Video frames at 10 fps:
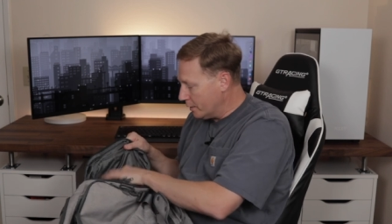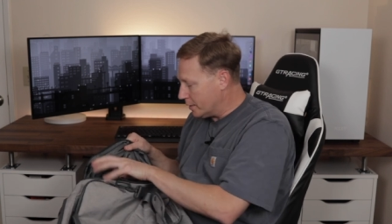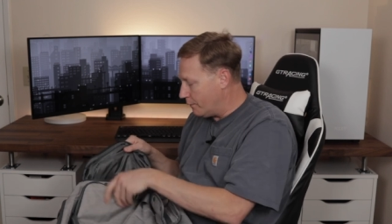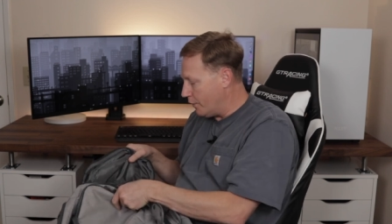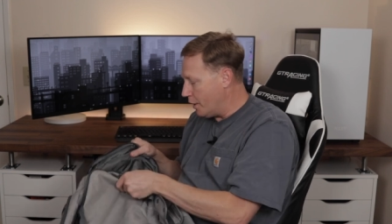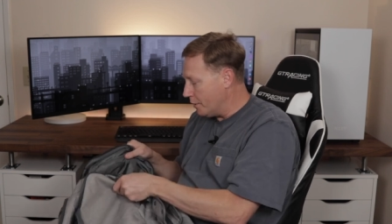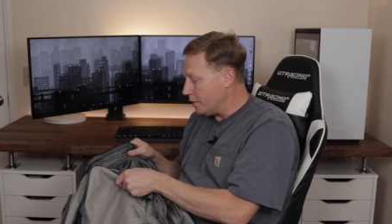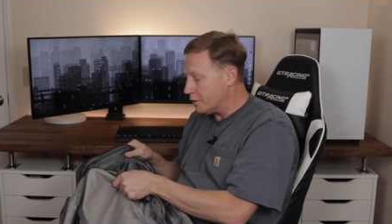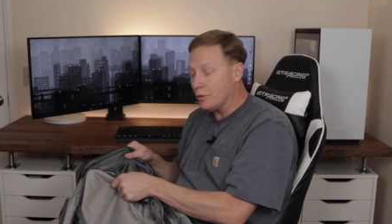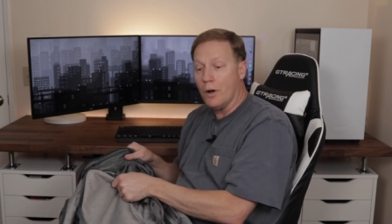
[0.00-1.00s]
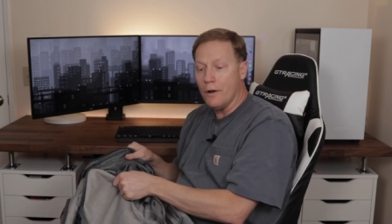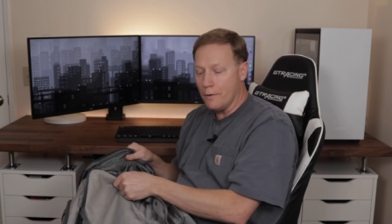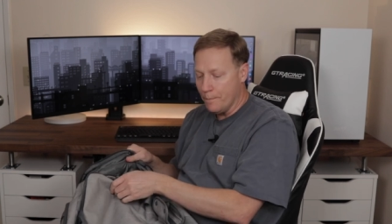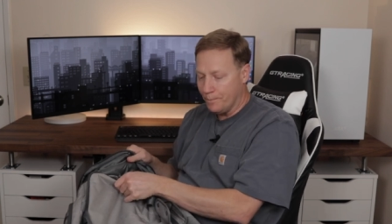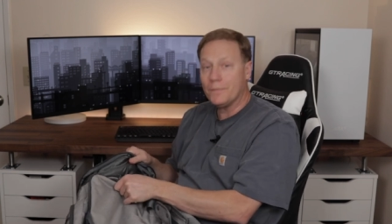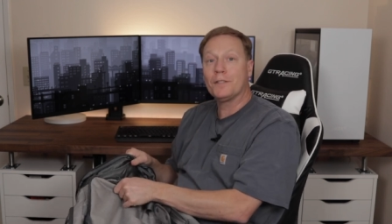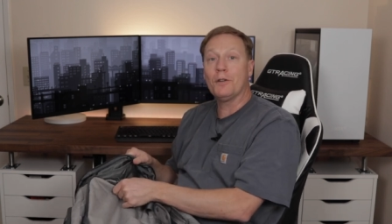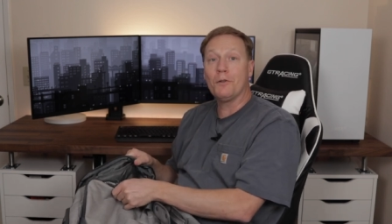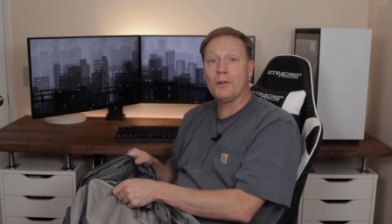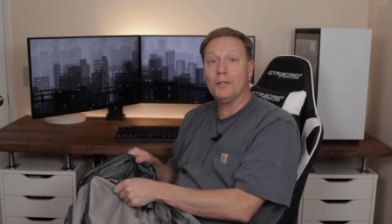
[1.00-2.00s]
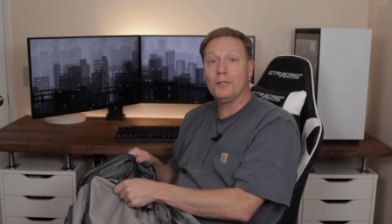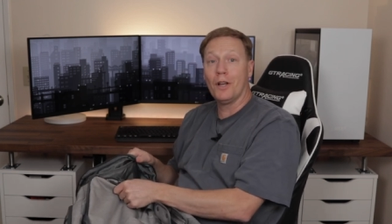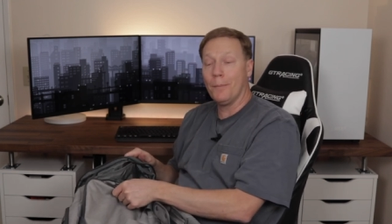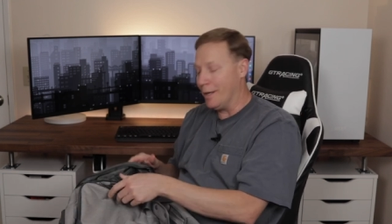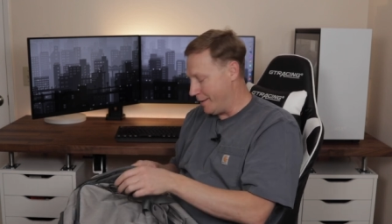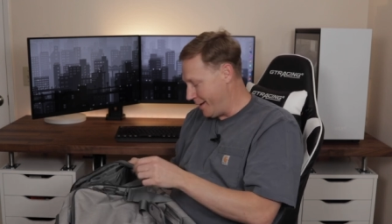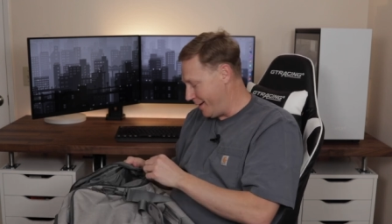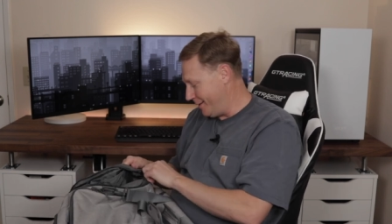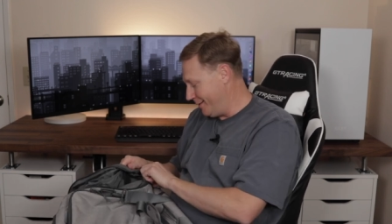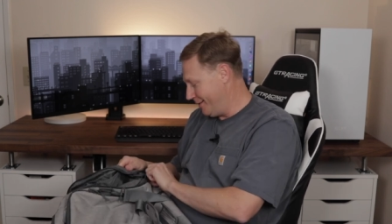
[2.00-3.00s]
it's very strong. So good job on that.